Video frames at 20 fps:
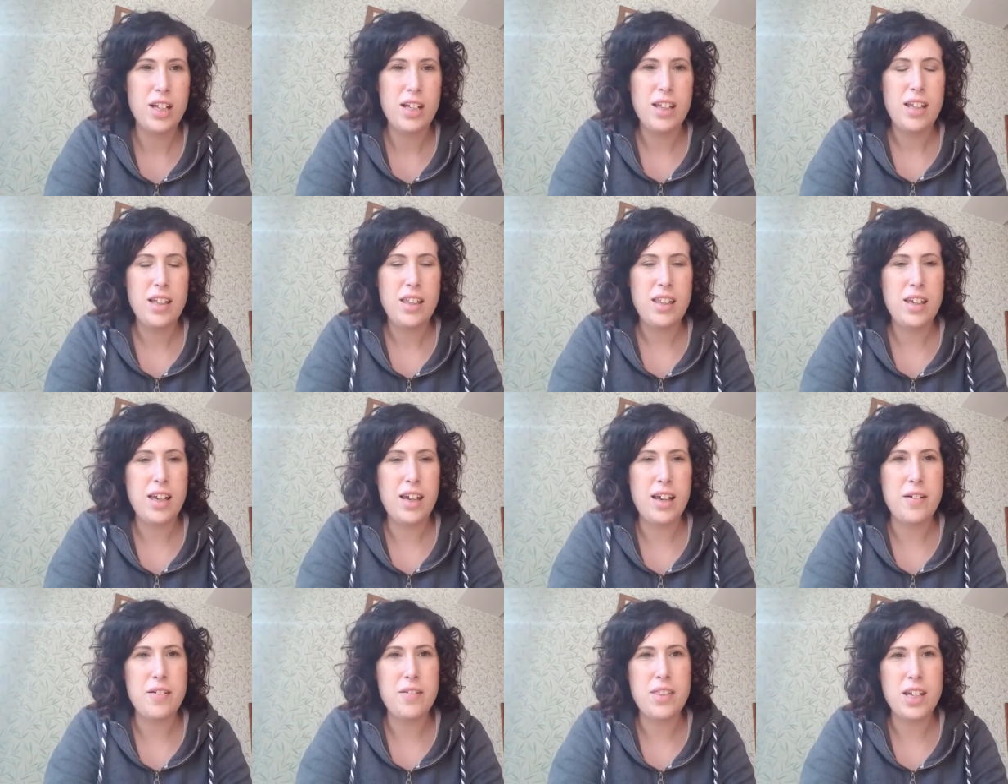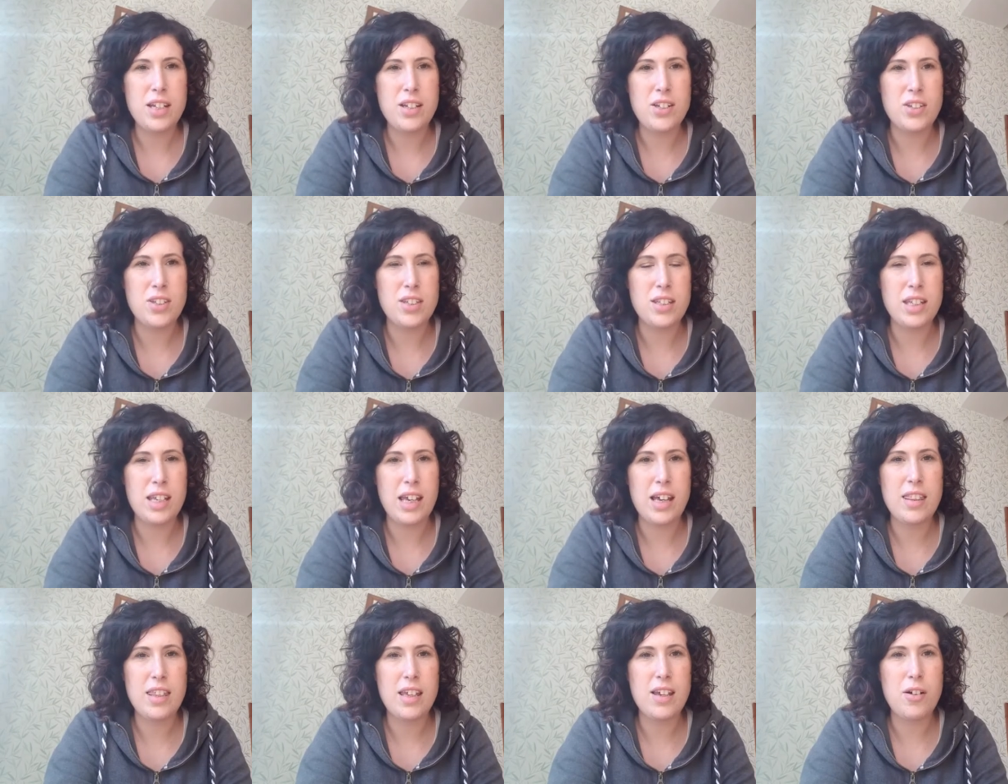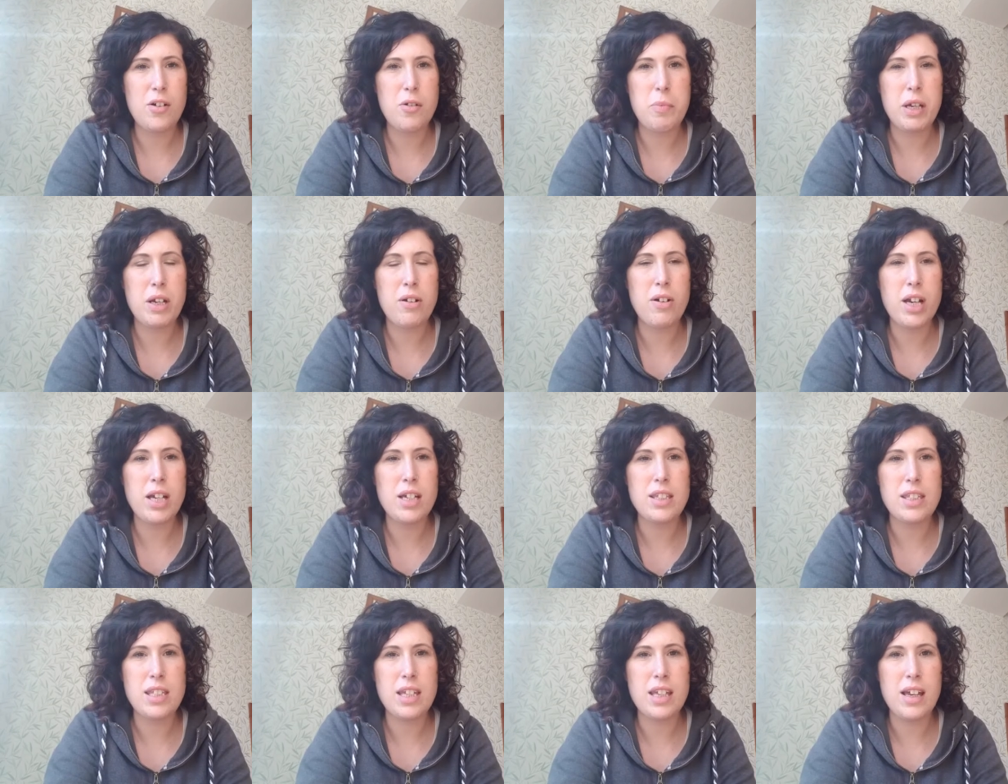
They go a bit crazy.